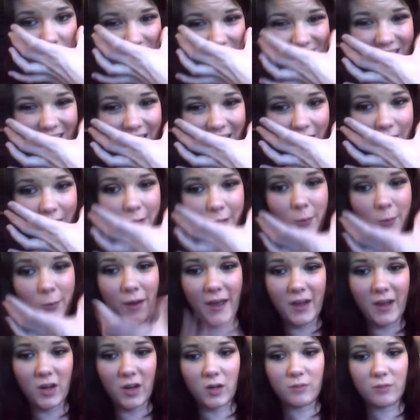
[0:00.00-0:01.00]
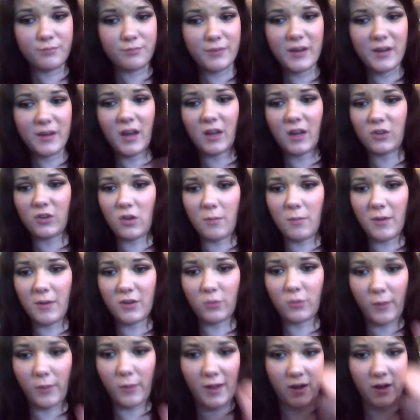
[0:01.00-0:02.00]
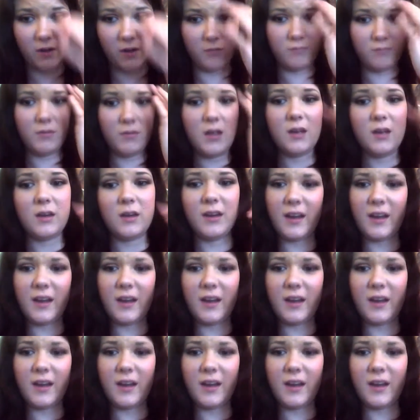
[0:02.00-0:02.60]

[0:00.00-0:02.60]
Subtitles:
slightly wider, but not too much wider. A